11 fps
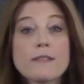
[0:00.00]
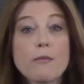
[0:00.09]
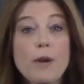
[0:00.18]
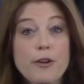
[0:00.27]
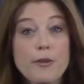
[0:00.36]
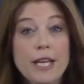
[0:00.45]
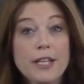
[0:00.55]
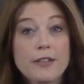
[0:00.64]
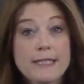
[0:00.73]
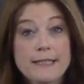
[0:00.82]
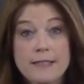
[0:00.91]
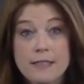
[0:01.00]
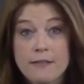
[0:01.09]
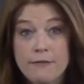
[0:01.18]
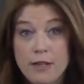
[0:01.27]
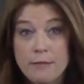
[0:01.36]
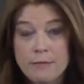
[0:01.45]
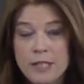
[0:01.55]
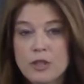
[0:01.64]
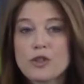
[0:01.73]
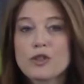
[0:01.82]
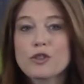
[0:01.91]
of where you get your assistant from,
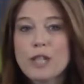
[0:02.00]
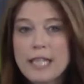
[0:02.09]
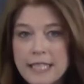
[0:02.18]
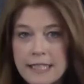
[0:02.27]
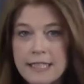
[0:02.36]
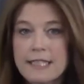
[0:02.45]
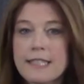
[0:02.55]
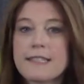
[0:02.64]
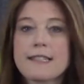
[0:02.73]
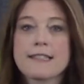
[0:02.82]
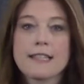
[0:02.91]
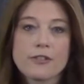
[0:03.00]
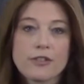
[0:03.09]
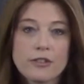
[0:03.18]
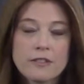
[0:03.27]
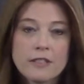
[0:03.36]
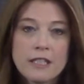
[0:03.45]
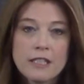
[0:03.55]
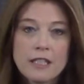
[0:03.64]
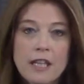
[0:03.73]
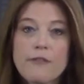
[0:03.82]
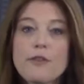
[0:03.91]
training is essential.
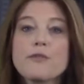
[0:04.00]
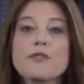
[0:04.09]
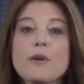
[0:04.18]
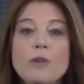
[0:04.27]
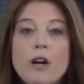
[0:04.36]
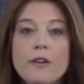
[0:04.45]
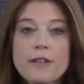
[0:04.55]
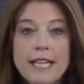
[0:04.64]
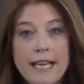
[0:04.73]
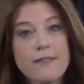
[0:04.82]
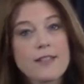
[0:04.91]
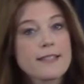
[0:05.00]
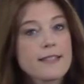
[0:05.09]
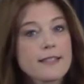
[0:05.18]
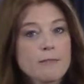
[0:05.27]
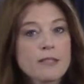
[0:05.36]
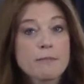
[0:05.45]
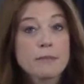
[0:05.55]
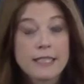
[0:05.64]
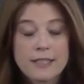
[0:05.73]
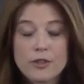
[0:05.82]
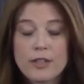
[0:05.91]
If you don't already have the systems in
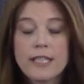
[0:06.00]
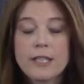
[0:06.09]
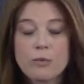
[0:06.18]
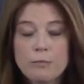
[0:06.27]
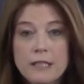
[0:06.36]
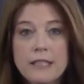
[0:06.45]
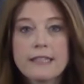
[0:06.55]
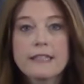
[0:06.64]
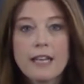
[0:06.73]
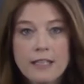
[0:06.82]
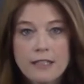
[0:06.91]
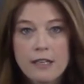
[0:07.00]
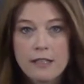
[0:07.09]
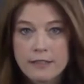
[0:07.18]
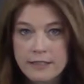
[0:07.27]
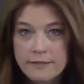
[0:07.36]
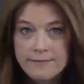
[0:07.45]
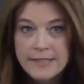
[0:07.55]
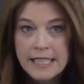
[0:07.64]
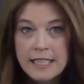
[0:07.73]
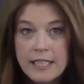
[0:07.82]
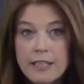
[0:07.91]
place, training will be a lot harder.
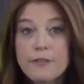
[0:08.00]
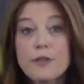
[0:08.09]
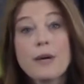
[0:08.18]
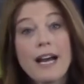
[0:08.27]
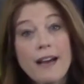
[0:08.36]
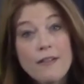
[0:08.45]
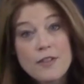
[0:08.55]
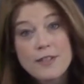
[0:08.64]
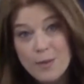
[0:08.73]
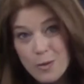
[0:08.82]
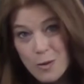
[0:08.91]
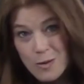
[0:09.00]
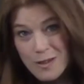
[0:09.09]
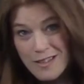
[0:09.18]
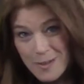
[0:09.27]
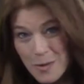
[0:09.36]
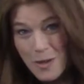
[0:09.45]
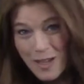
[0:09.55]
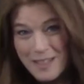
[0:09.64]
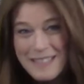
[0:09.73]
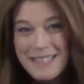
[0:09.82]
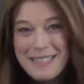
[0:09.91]
If you have the
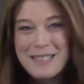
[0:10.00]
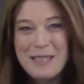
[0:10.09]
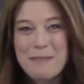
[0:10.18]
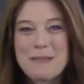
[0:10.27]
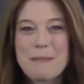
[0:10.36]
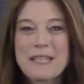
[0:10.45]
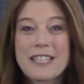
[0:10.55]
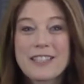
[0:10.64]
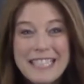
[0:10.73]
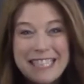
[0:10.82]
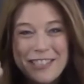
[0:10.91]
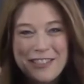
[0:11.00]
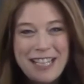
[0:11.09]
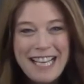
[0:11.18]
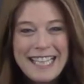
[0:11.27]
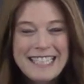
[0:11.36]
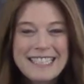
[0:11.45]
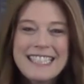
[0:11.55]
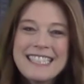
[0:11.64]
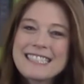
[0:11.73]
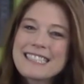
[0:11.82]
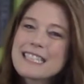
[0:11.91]
so-called systems, but they're in your head,
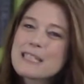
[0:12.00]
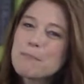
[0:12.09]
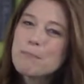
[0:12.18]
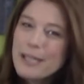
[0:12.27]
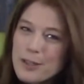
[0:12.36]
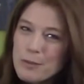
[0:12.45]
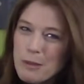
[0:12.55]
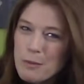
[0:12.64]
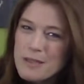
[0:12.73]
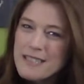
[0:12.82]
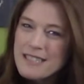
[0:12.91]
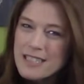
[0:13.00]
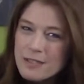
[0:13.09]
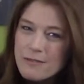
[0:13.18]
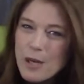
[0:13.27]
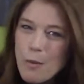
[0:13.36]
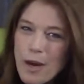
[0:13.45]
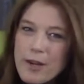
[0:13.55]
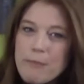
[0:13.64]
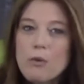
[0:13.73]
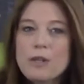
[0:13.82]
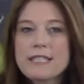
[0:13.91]
that's better, but will still require
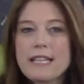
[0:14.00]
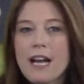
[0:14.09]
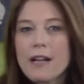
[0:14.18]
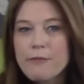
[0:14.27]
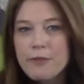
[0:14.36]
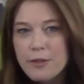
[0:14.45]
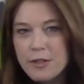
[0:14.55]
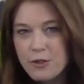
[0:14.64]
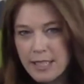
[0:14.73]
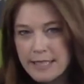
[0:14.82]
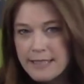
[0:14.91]
more time for you to train